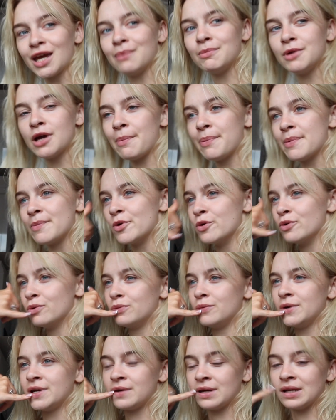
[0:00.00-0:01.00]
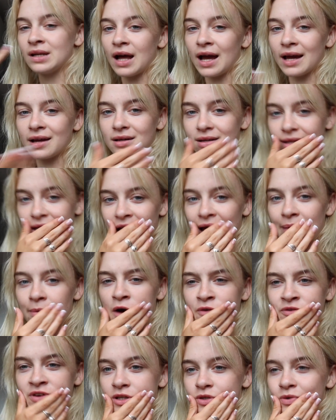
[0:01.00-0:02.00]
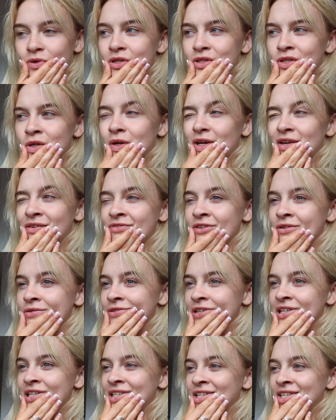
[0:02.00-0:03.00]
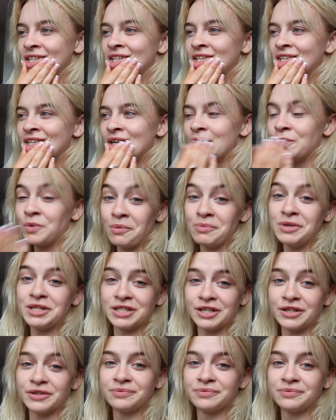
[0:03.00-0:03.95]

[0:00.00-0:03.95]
Hit me up and we can like collab. I'll feature on a song if you really want me to.